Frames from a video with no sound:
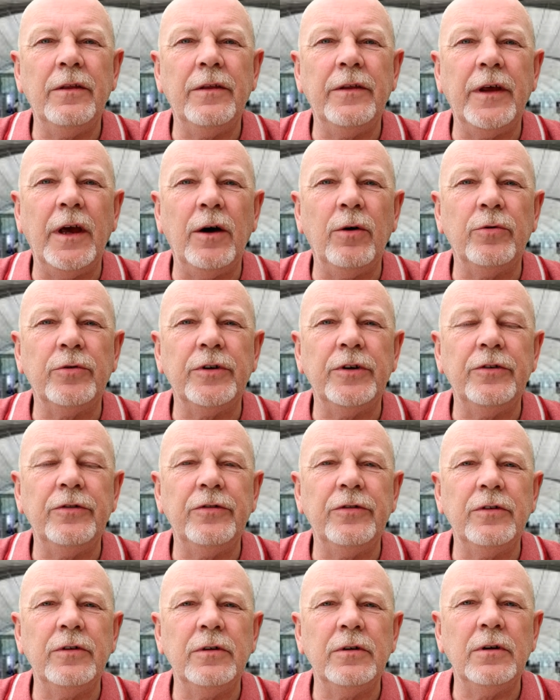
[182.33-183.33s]
The
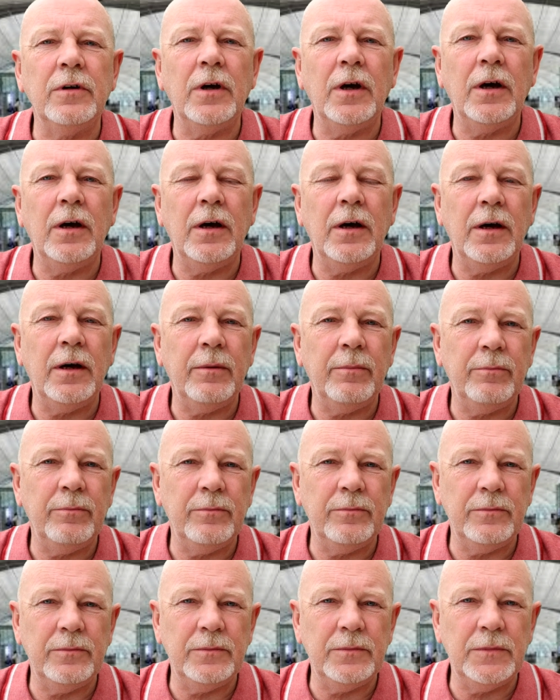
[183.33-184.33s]
elders, the
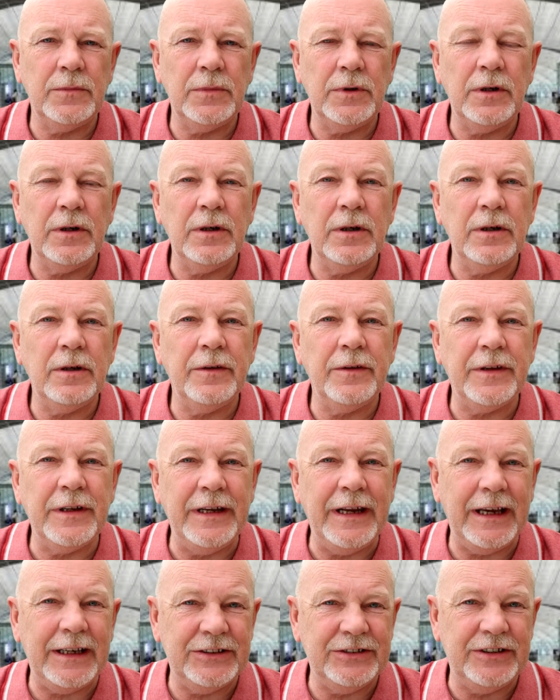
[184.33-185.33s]

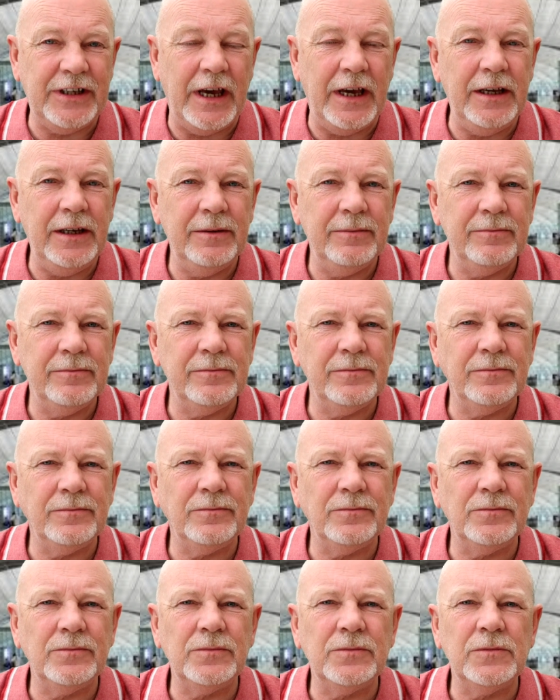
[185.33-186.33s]
next day,
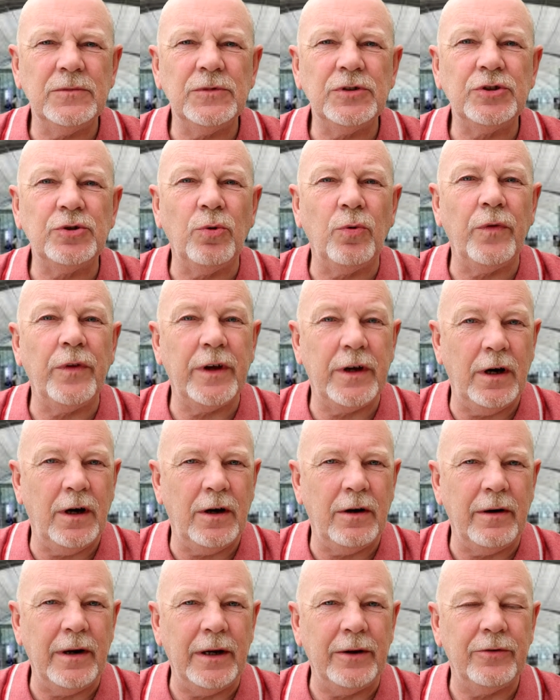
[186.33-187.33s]
sort the
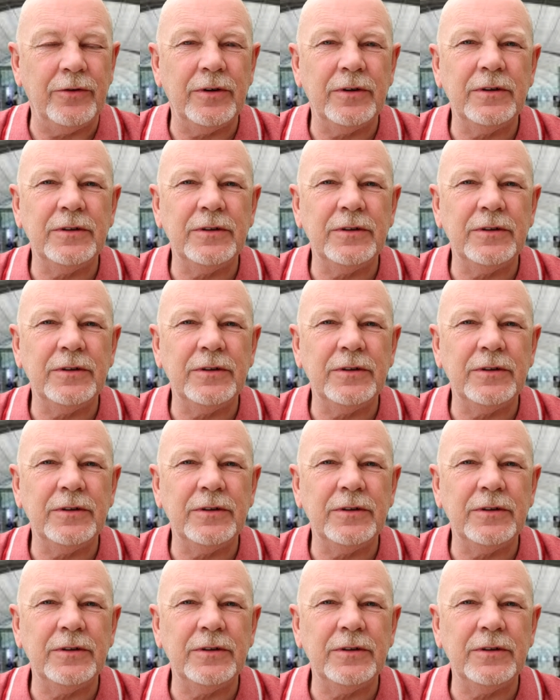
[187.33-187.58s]
car out.